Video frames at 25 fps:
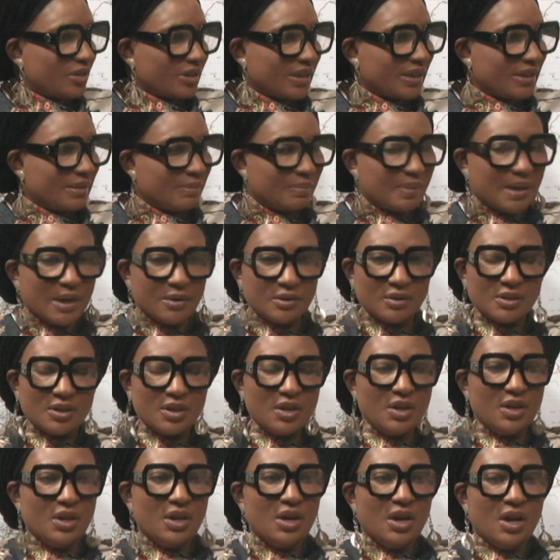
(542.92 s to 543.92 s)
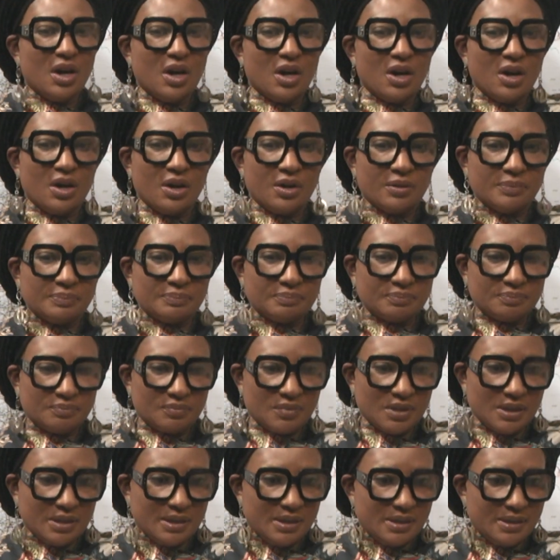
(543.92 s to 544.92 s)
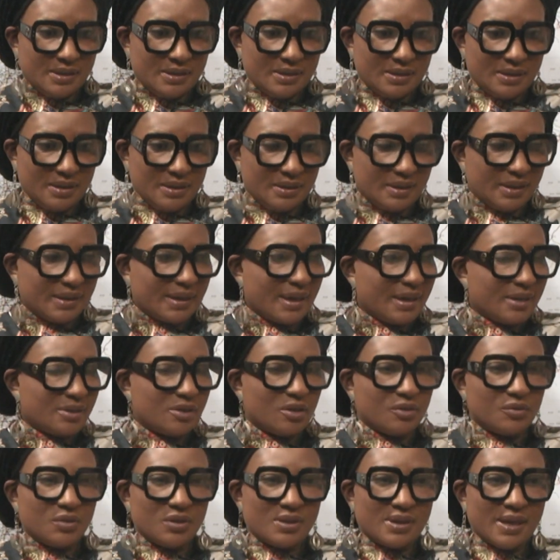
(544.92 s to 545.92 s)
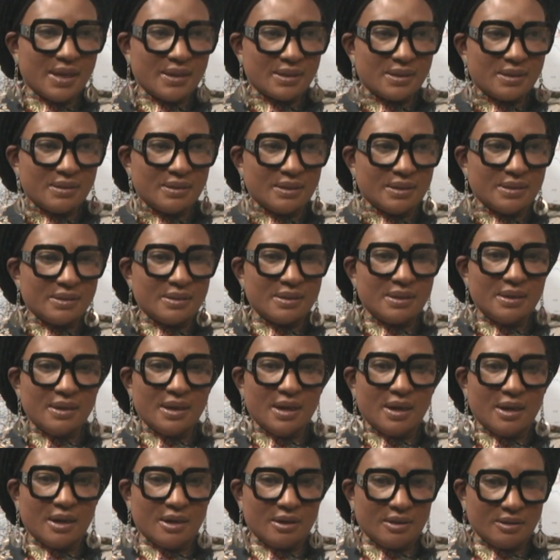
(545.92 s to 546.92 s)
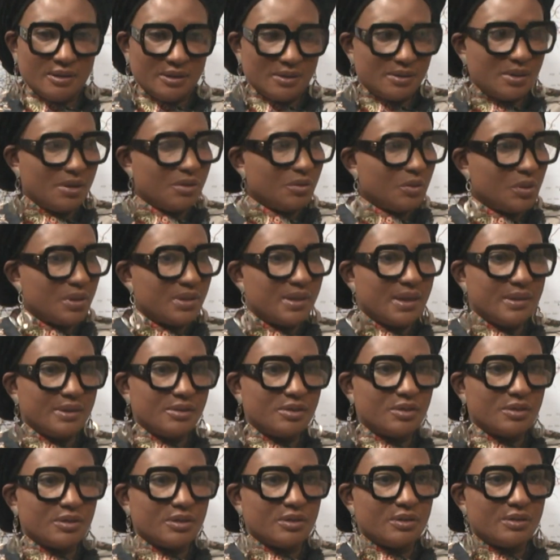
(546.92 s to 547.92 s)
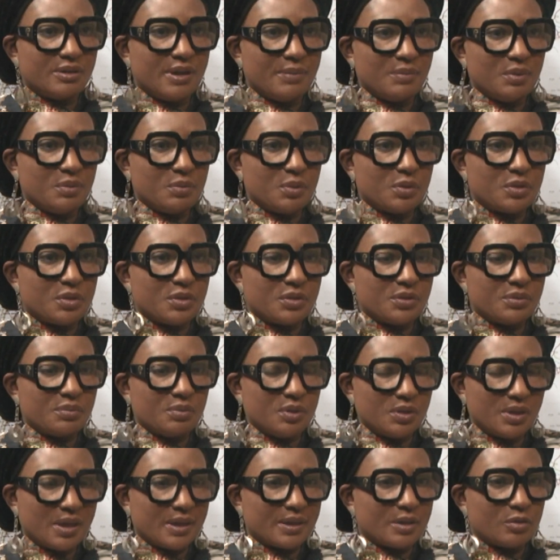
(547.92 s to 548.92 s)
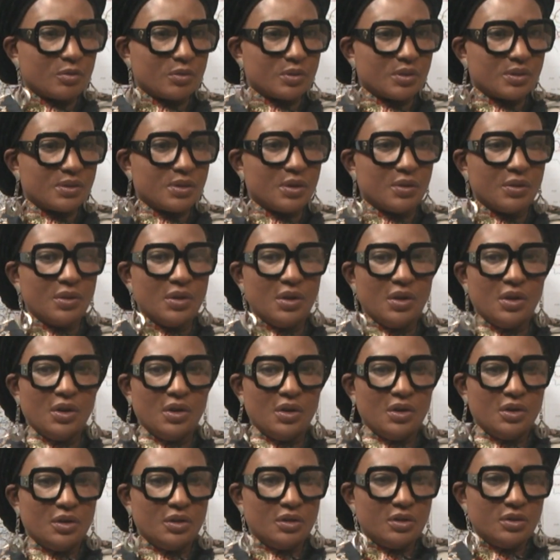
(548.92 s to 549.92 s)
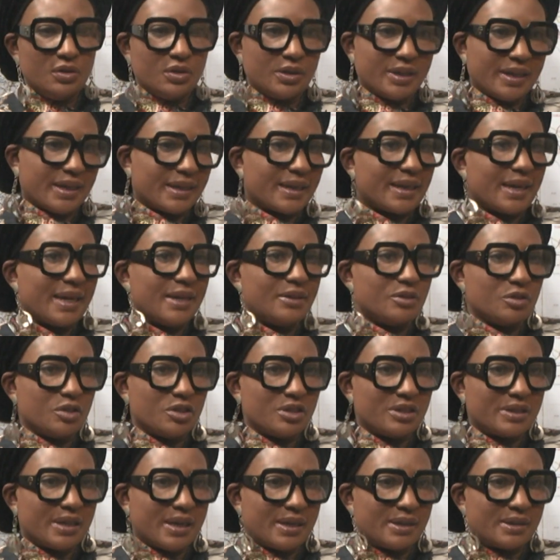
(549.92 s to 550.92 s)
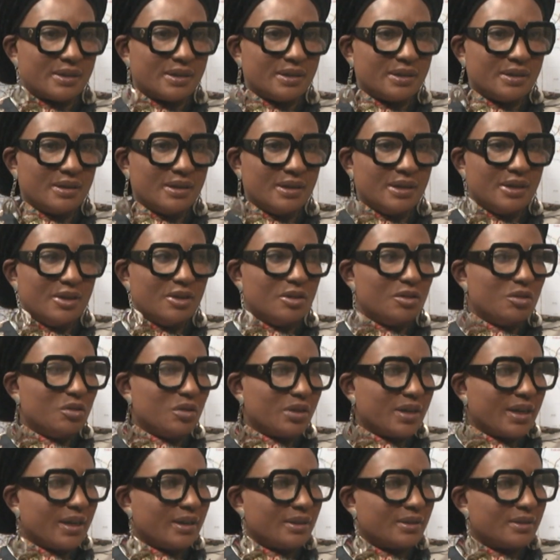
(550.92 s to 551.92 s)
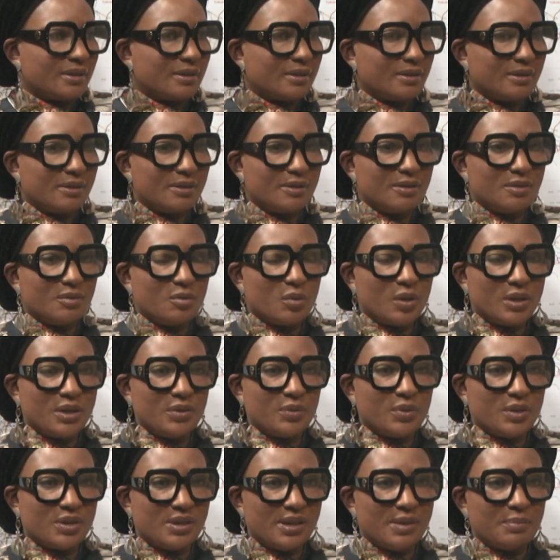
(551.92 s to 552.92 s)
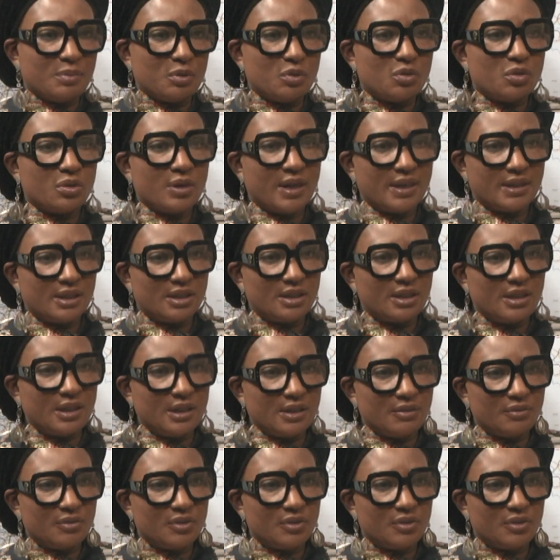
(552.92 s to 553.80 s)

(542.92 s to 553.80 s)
about. In the case of His Excellency, distinguished Senator Rabi Musa Konko. So look at Kano State. Look at what he was able to achieve